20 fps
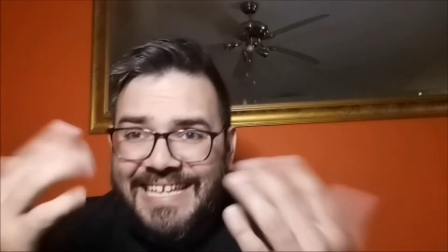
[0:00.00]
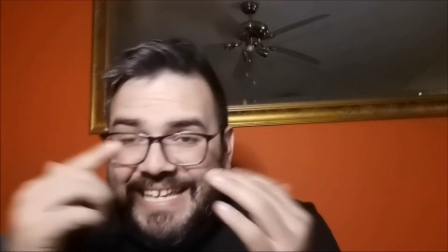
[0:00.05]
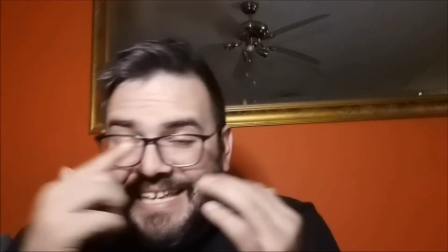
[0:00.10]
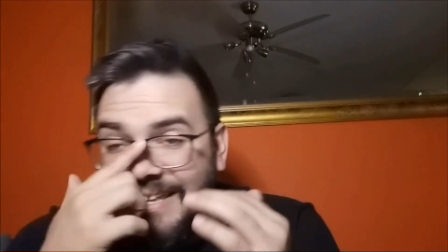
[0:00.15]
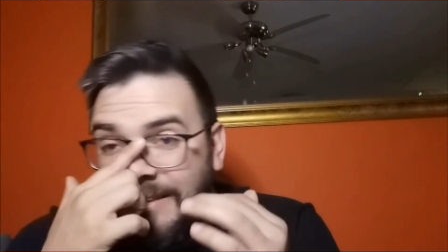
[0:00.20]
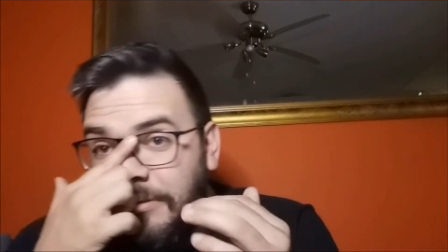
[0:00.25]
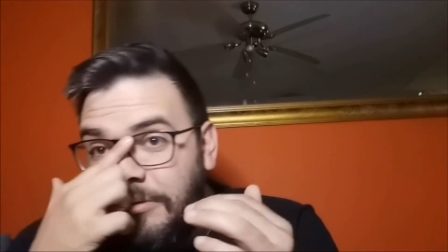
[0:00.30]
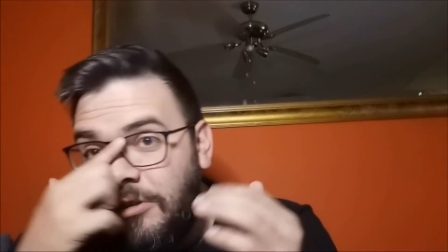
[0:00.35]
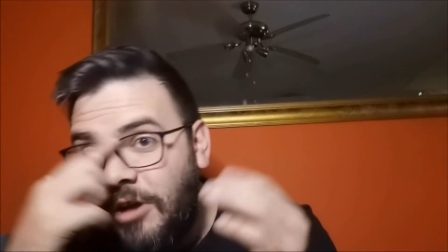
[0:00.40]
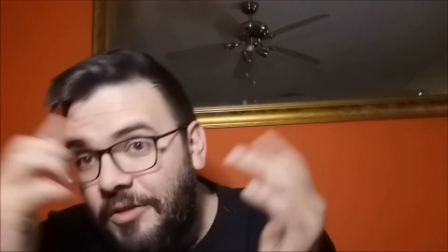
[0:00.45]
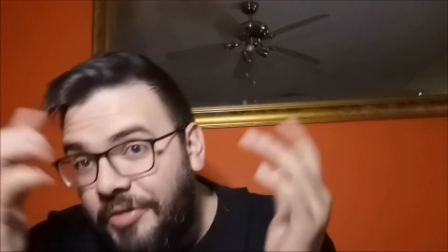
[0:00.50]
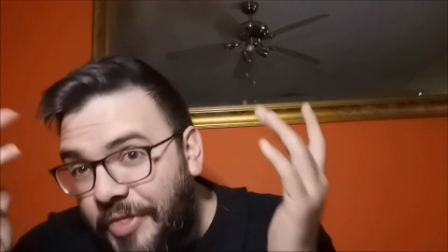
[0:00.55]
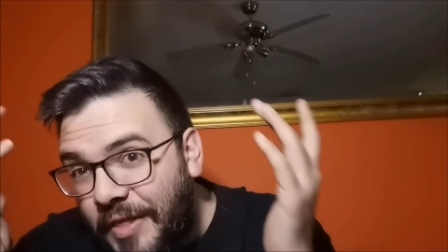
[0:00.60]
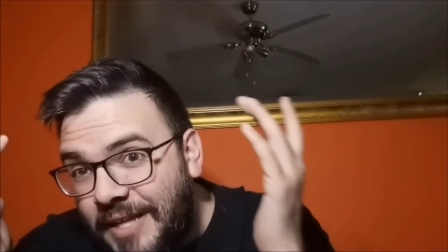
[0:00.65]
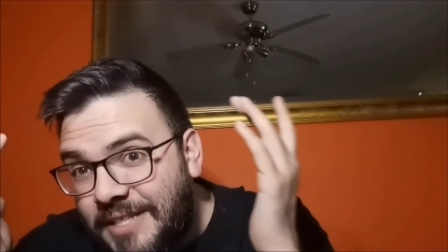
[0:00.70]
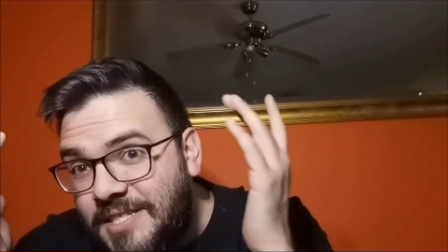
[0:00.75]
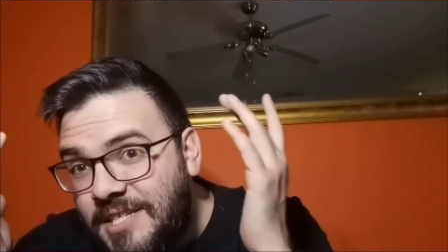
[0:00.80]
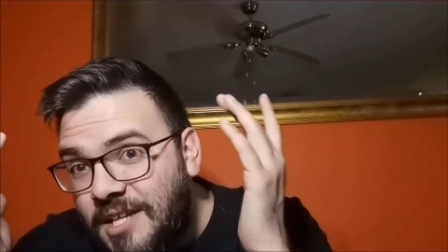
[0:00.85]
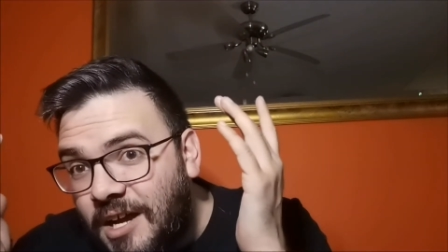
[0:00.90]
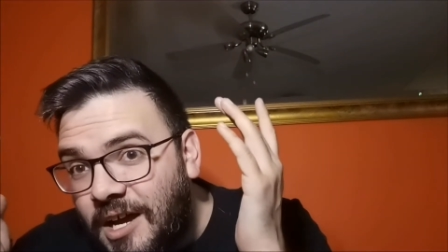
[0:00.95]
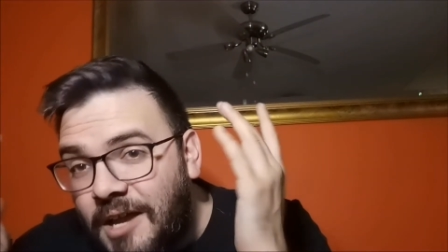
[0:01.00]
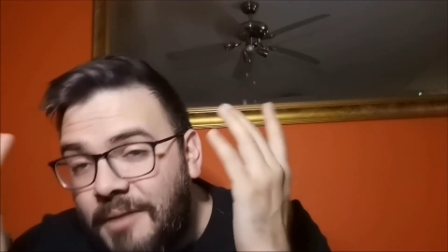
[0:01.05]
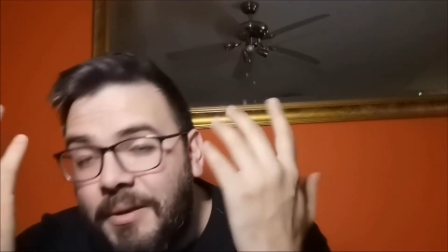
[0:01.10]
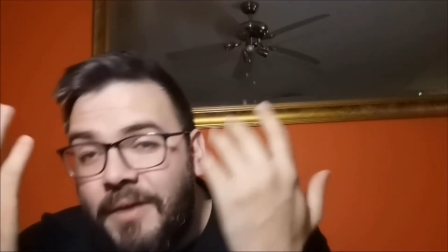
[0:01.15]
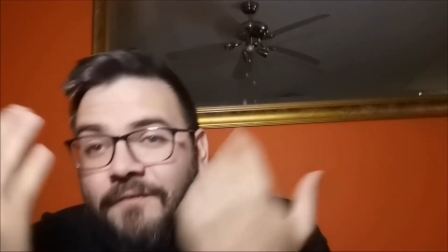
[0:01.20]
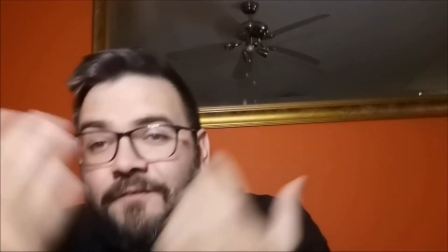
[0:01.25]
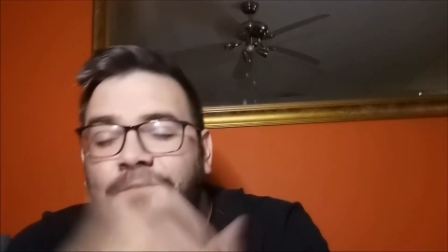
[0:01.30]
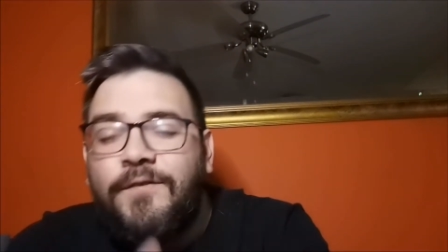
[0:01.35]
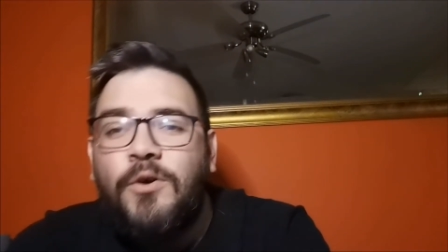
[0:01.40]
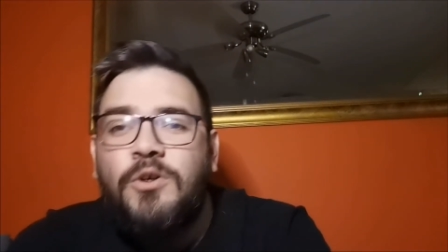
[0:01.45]
Not their time,
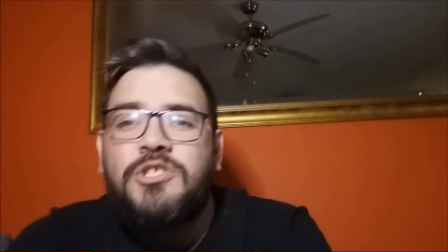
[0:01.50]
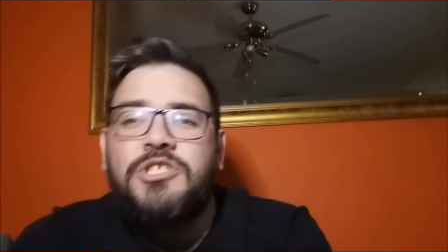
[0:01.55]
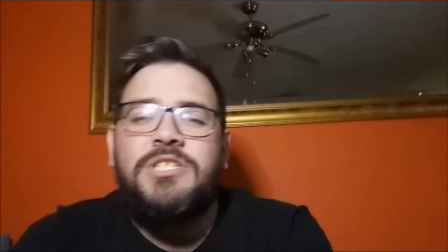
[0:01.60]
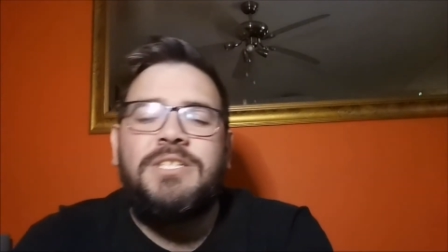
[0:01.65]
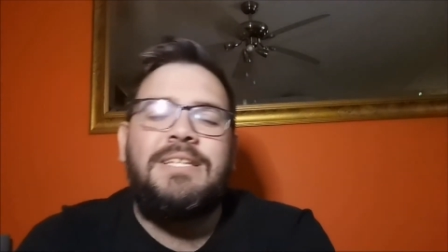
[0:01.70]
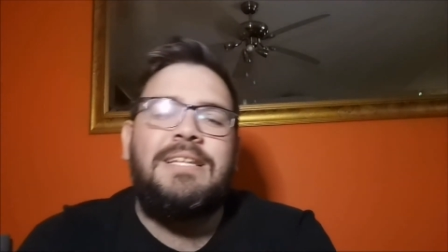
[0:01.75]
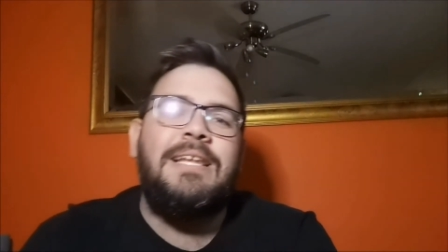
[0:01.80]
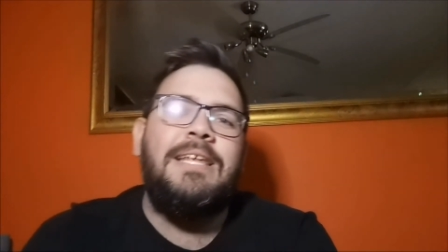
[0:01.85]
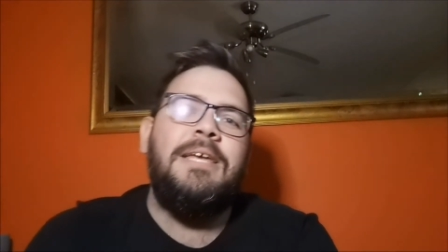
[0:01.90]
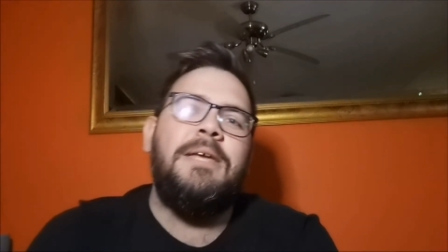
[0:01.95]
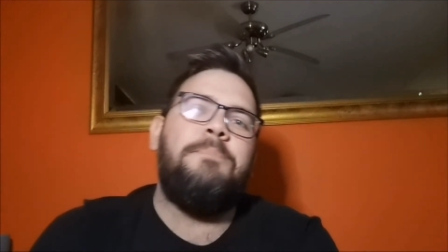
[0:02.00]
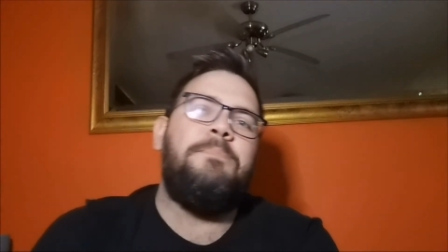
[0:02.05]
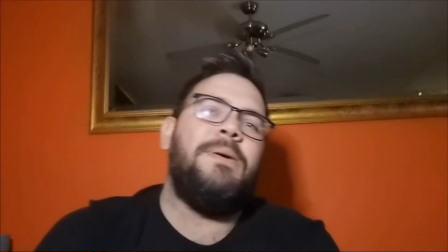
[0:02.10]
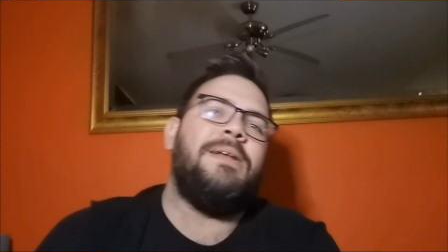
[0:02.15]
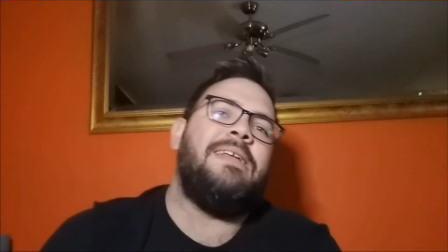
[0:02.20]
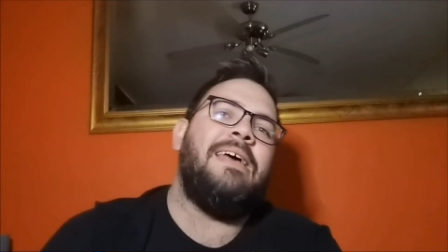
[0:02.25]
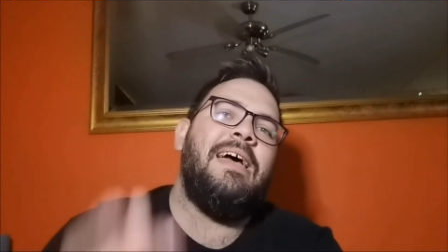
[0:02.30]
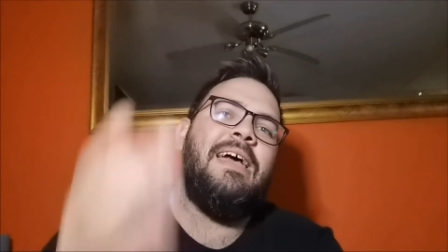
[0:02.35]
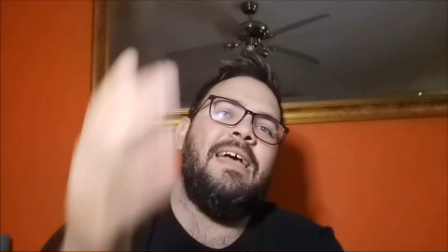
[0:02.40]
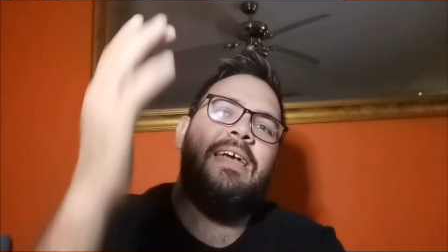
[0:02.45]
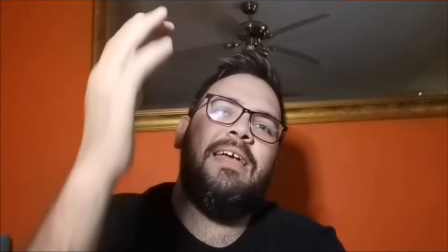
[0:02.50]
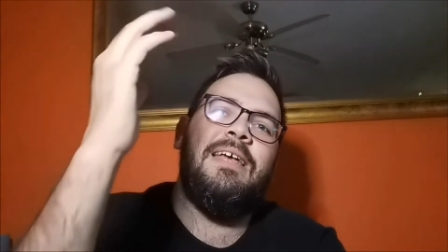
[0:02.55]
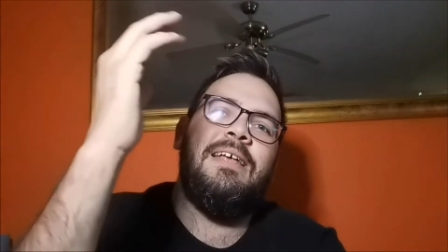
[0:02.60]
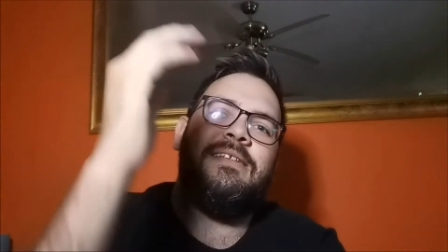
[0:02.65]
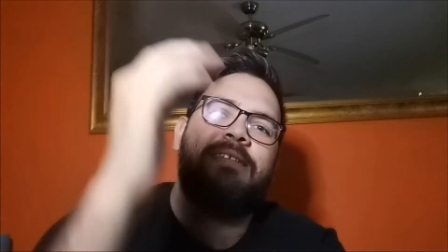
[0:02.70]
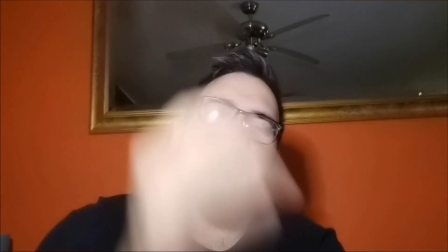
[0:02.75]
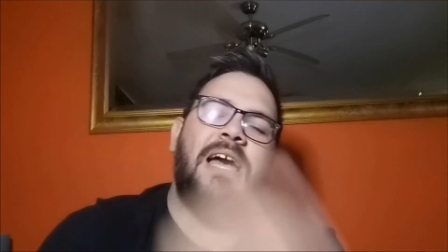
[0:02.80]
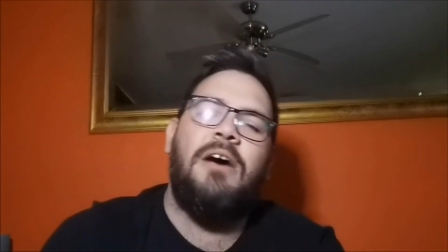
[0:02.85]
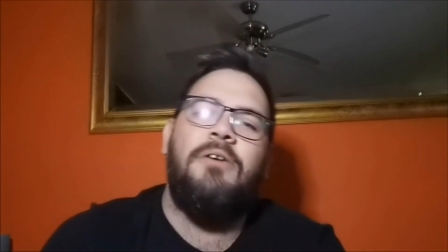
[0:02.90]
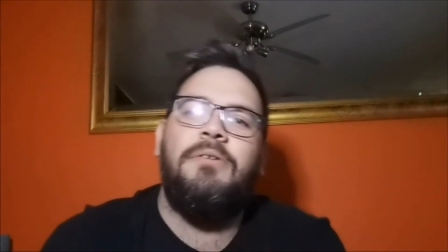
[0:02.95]
unfortunately, but hey,
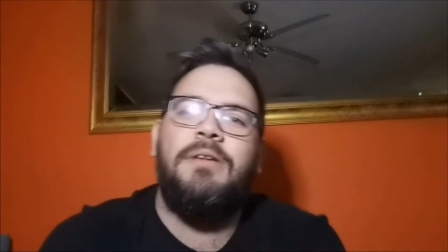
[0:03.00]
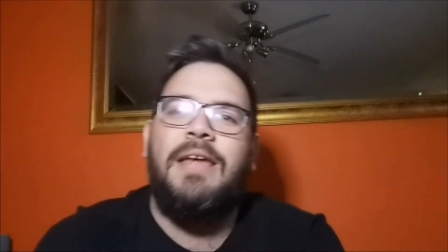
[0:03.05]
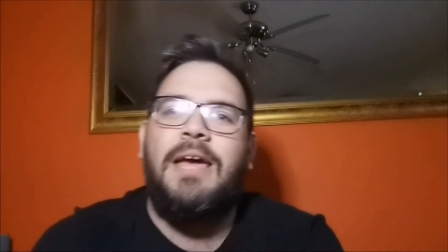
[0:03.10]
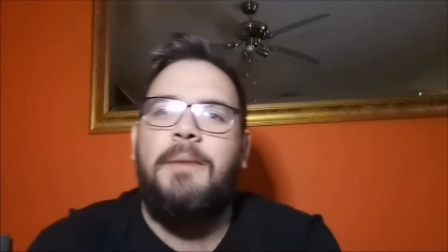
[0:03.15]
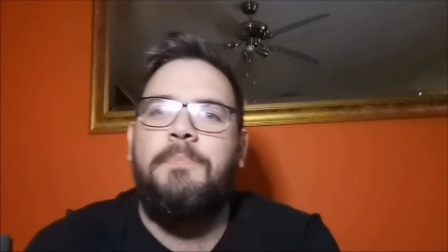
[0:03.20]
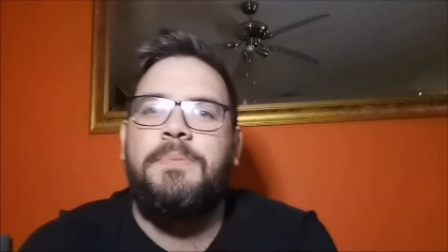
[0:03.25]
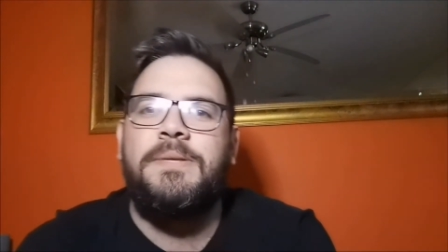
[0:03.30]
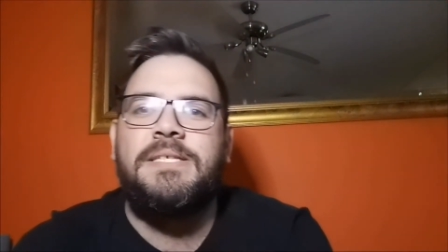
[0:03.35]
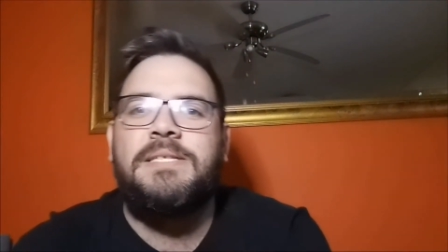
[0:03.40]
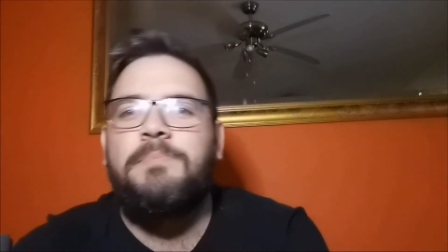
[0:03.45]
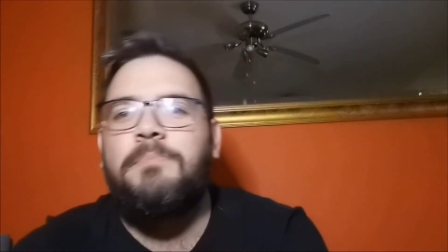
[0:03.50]
it's how it happens.